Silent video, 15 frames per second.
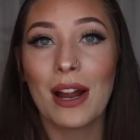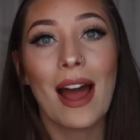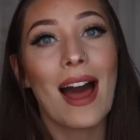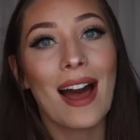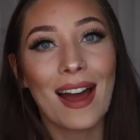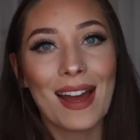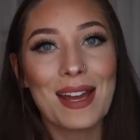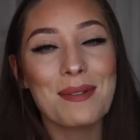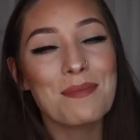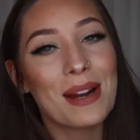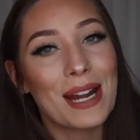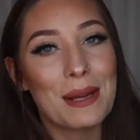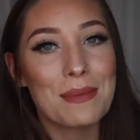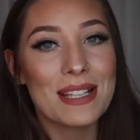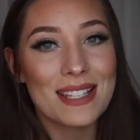Hi, my
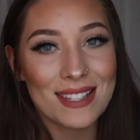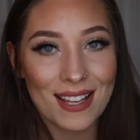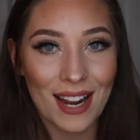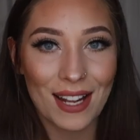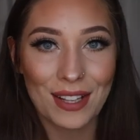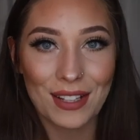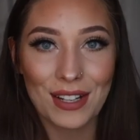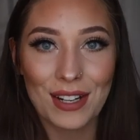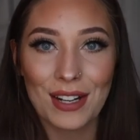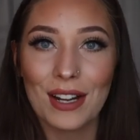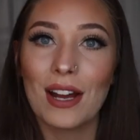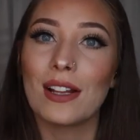name is Skylar.